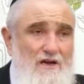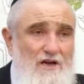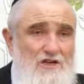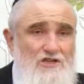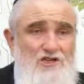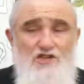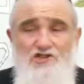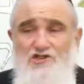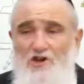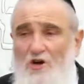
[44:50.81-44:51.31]

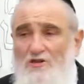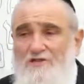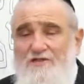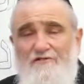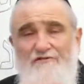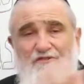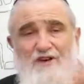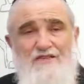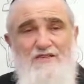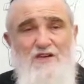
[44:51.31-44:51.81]
She chose the
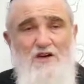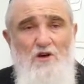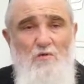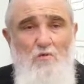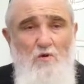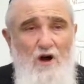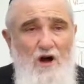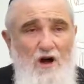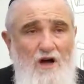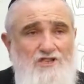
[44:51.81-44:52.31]
physical
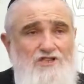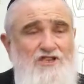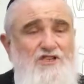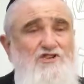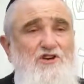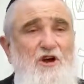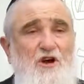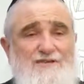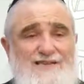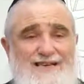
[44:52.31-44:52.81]
world. She
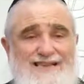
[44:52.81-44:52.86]
chose